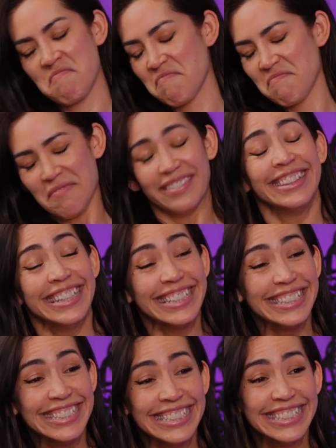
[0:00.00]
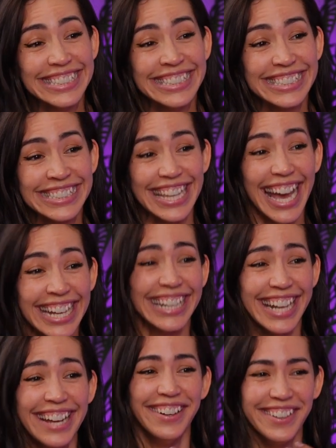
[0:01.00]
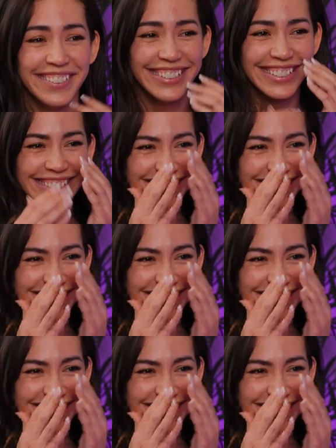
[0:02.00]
He was always weird with me. He was always weird with me,